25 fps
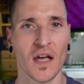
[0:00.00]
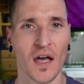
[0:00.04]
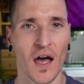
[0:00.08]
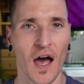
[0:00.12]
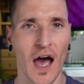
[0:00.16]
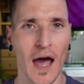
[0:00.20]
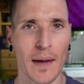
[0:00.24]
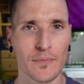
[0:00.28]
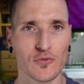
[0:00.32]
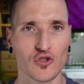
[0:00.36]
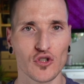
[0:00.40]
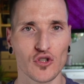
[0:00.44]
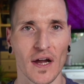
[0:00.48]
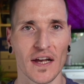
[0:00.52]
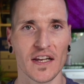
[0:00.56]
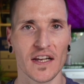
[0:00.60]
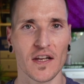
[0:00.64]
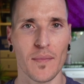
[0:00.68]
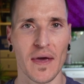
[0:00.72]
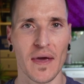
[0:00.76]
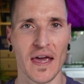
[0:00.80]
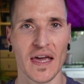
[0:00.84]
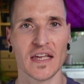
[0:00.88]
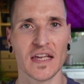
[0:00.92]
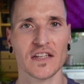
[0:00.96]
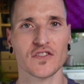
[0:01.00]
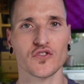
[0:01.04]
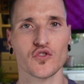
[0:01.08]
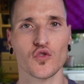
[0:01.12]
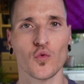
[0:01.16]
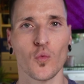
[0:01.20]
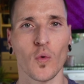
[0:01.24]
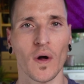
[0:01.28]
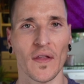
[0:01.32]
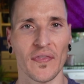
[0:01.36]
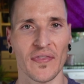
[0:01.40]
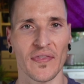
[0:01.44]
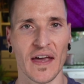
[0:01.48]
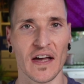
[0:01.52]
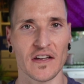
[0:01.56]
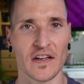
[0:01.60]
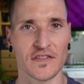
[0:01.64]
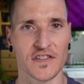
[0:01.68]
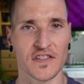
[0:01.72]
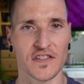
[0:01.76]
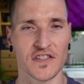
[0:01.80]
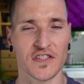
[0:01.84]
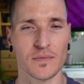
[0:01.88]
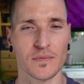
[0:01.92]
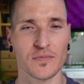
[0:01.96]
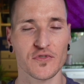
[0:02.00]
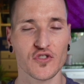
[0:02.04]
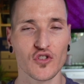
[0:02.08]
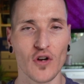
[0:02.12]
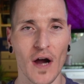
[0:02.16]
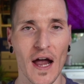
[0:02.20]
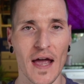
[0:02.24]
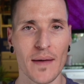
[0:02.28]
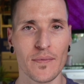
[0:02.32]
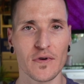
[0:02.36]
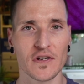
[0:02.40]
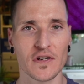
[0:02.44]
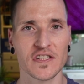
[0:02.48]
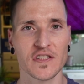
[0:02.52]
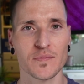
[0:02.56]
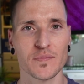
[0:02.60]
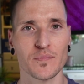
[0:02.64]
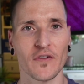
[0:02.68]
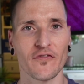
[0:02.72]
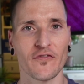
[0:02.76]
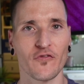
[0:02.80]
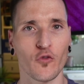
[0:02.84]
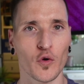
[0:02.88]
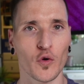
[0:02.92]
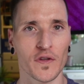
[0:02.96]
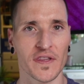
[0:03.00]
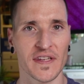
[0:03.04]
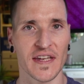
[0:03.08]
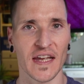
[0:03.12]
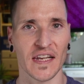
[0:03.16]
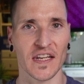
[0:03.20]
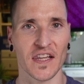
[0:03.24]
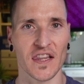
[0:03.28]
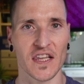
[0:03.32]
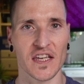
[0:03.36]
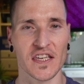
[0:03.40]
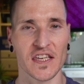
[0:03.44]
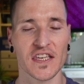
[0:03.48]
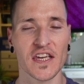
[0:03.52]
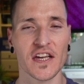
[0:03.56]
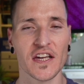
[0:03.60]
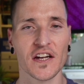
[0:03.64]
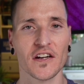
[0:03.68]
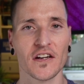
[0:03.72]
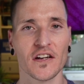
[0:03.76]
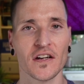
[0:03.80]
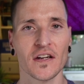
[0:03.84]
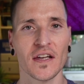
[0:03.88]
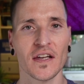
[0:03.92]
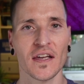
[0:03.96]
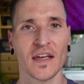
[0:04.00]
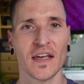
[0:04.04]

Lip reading: I'm trying to make it to 1,000 subscribers before the end of the year,